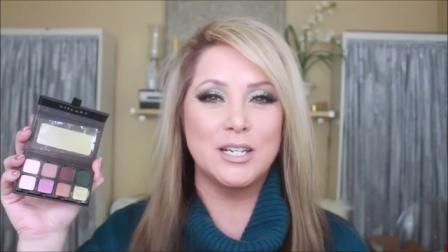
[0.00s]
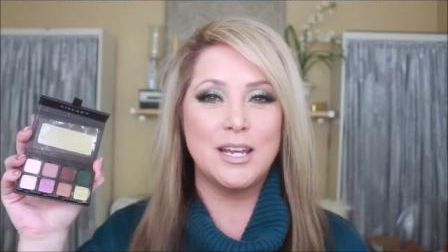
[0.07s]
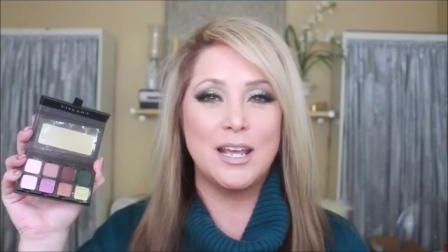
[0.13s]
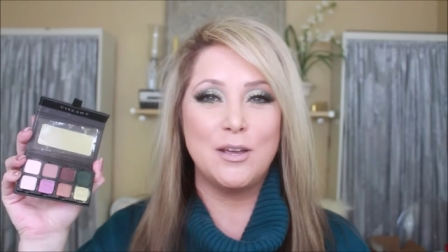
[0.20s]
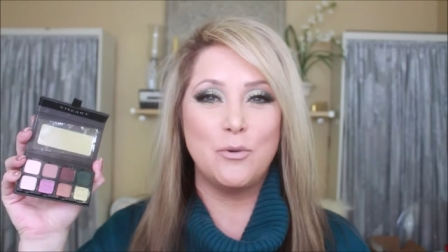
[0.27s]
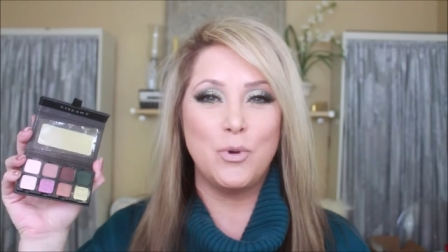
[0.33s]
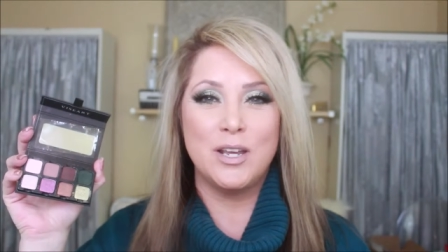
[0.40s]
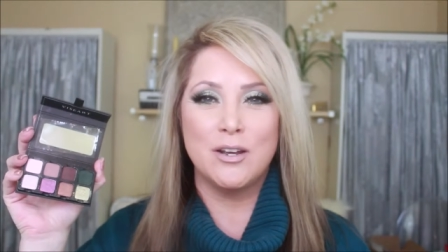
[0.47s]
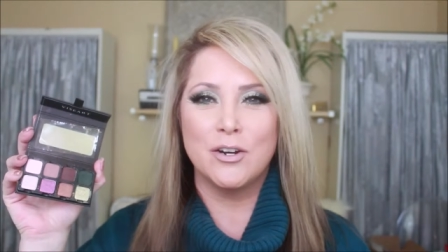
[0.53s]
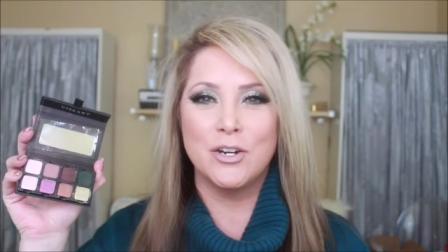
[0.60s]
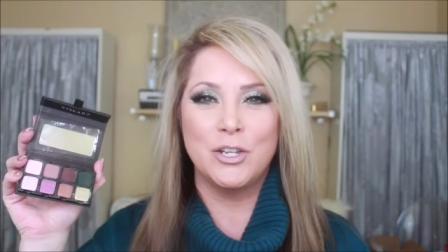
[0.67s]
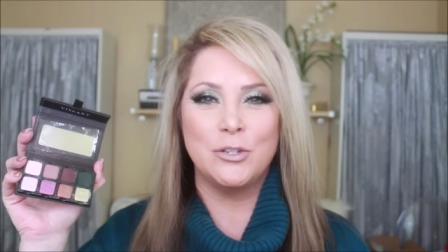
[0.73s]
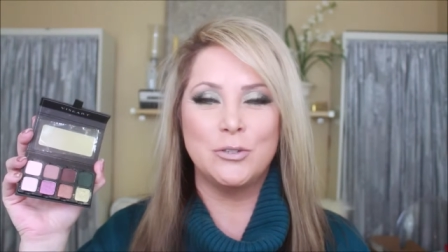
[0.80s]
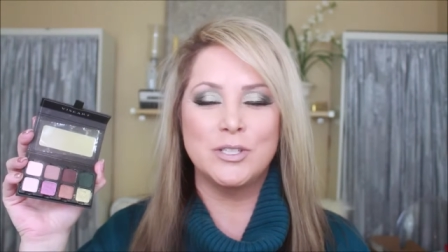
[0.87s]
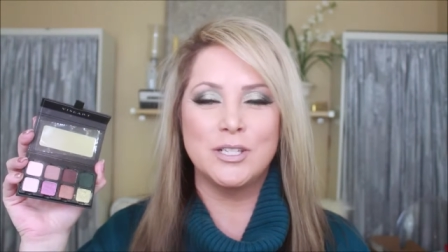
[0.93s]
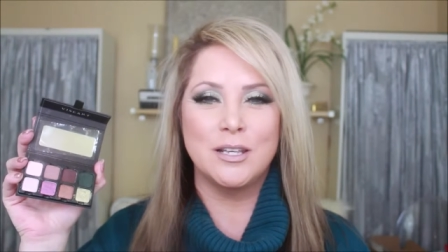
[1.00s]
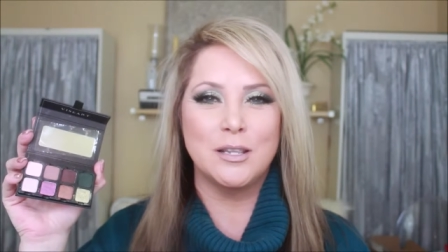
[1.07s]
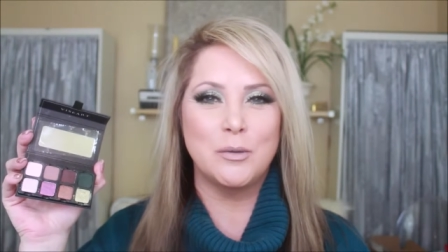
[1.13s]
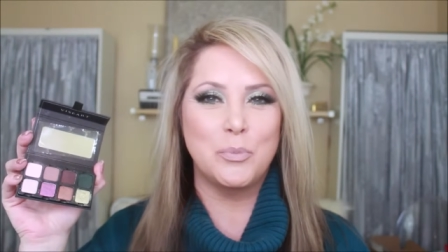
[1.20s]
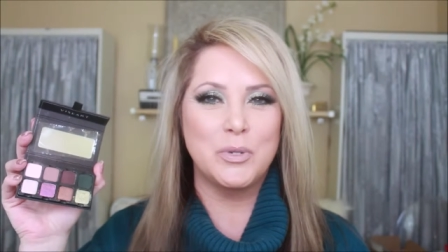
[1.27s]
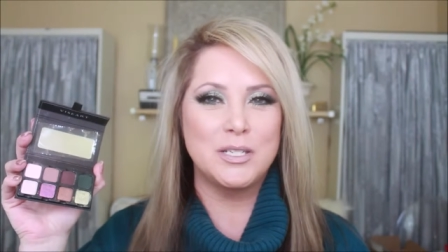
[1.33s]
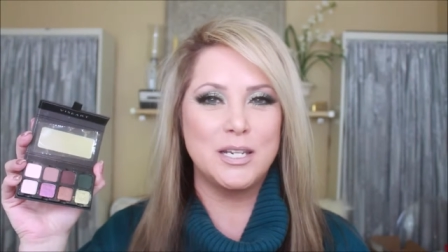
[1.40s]
Today we are
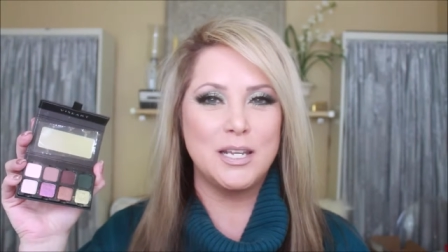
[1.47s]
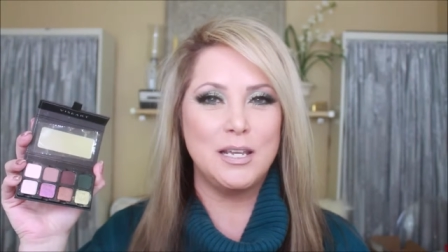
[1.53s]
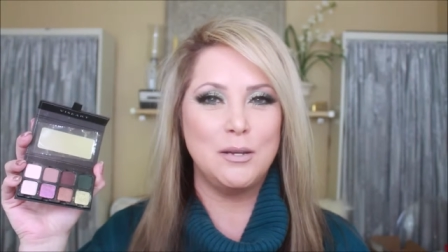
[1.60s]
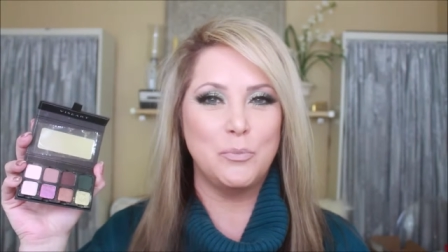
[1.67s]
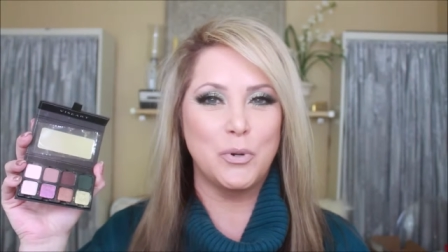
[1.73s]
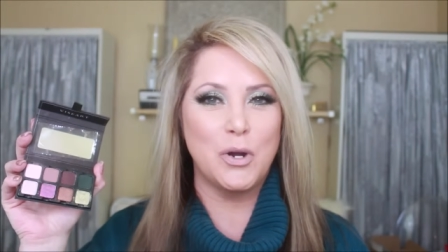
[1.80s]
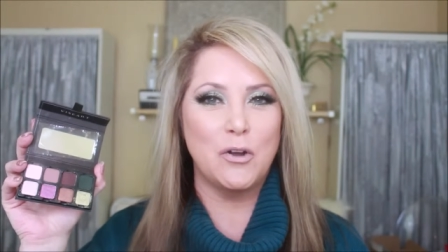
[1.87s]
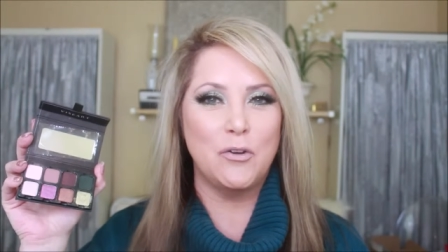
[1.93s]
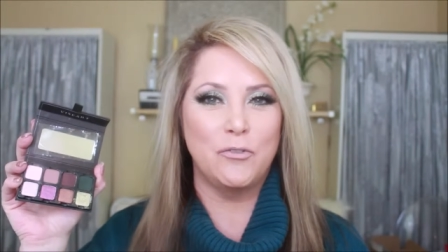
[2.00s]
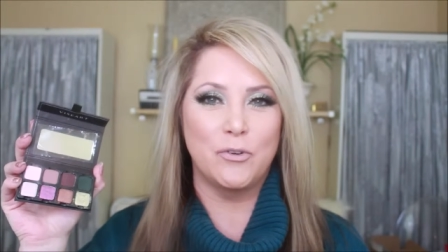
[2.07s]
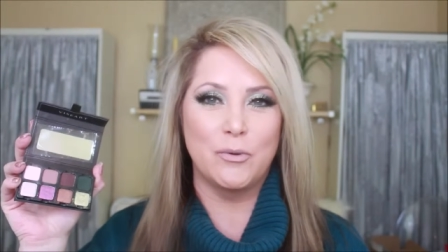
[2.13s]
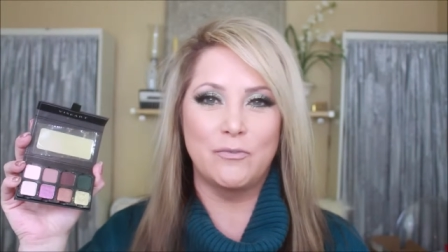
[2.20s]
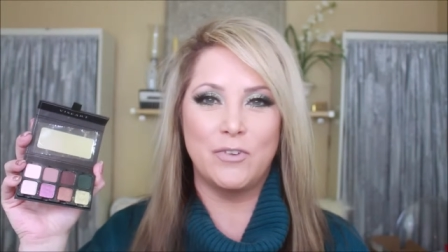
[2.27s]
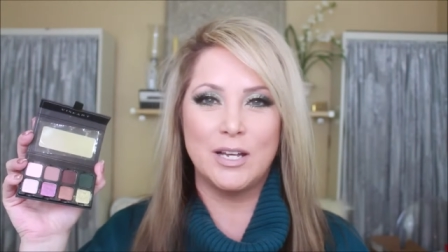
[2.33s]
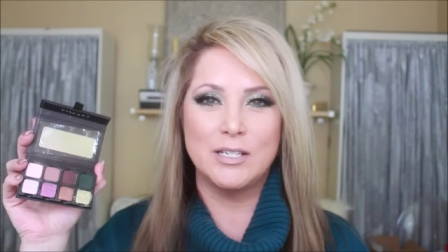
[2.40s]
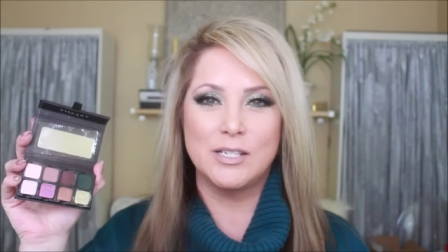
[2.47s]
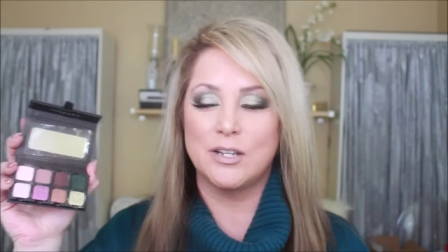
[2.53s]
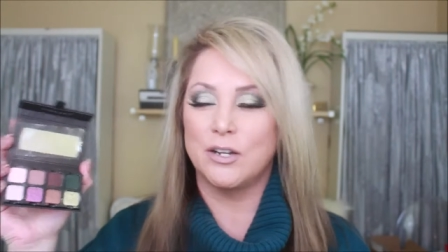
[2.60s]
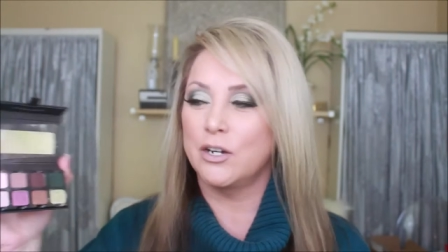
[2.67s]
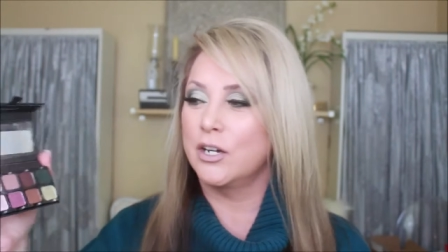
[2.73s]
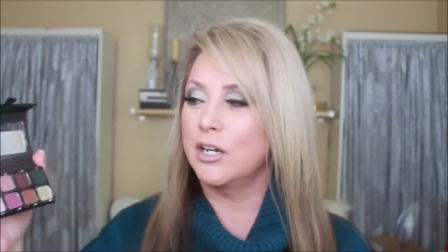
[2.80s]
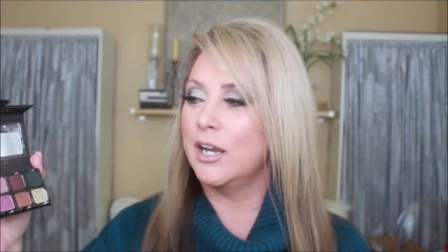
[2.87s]
using the Petite Pro from
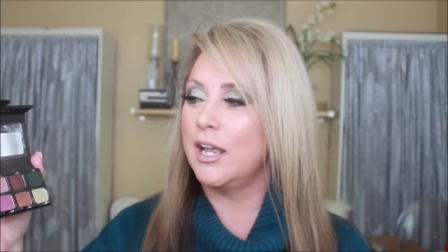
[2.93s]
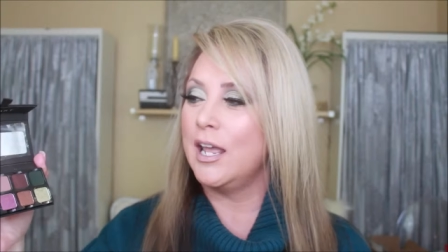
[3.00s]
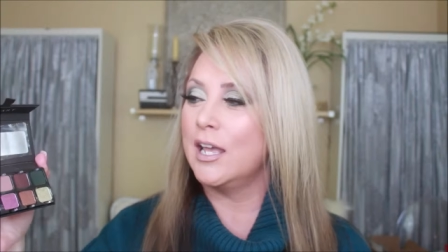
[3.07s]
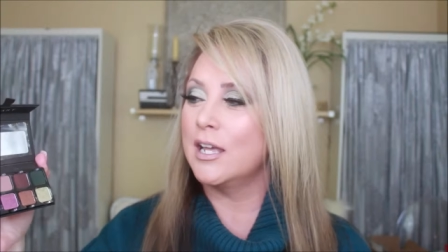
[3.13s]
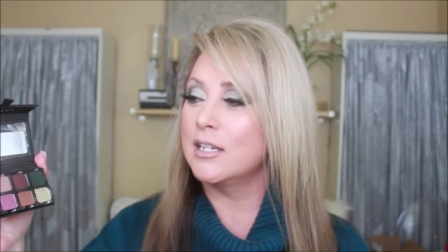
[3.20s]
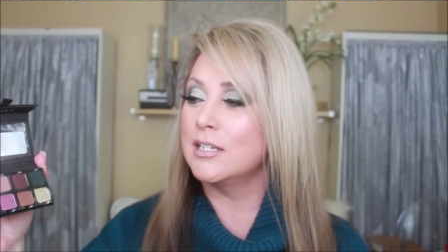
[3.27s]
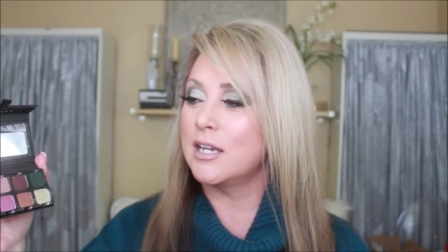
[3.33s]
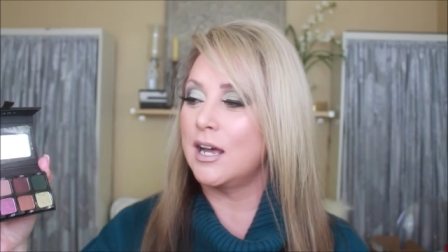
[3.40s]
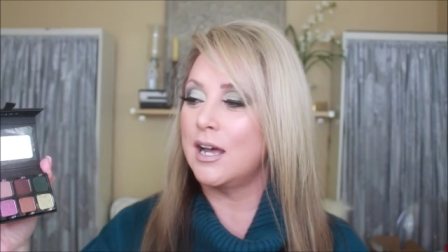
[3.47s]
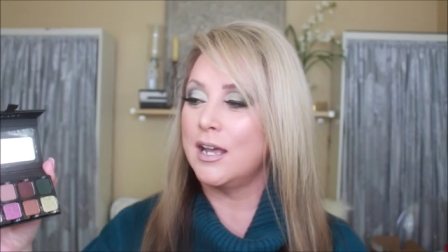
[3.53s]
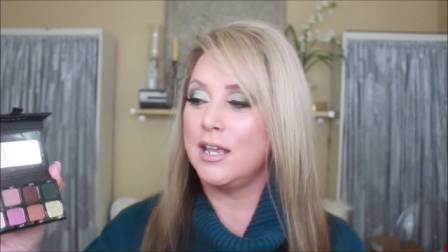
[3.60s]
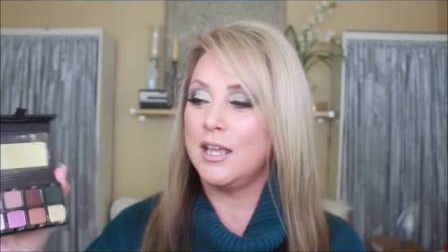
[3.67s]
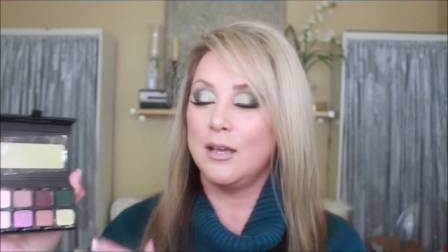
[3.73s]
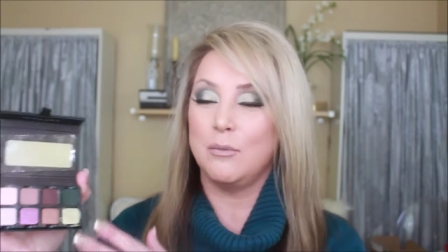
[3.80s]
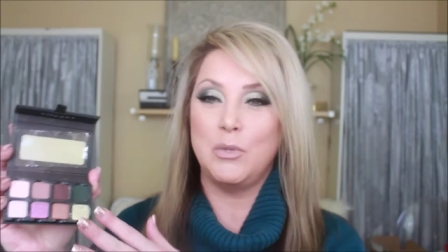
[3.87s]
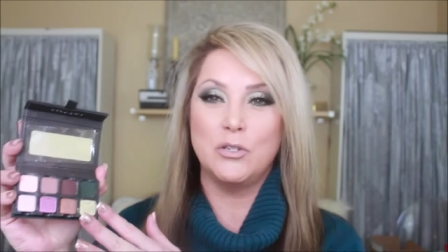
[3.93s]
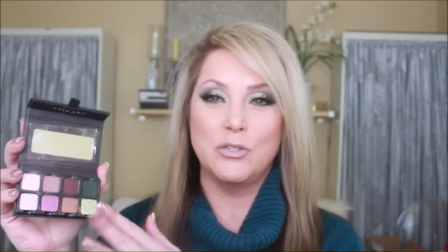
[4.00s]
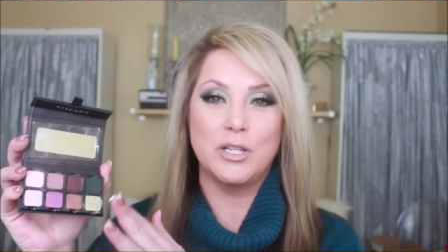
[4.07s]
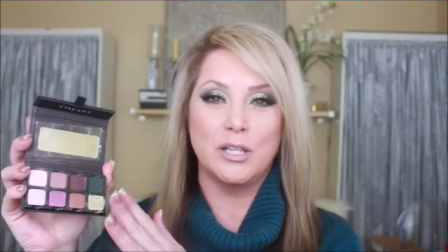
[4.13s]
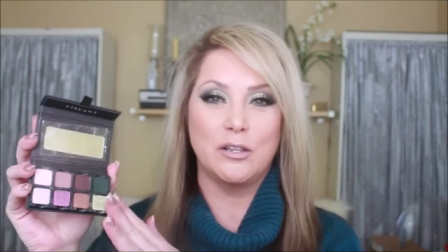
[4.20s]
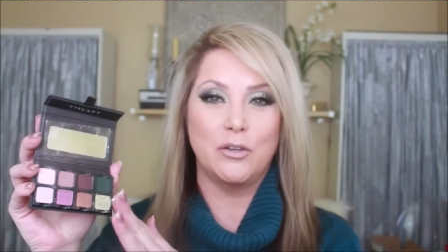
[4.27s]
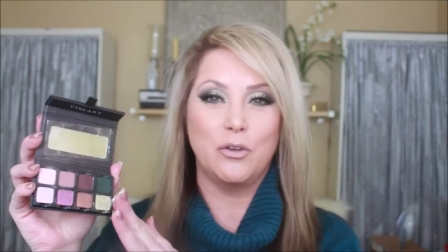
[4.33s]
Viseart, and I am
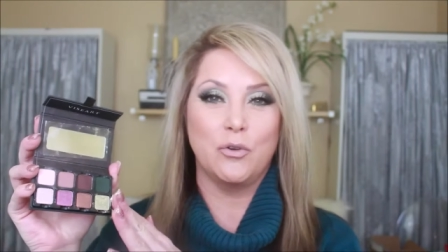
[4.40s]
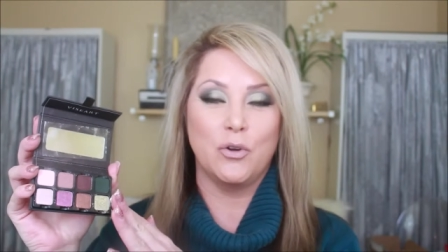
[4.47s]
using the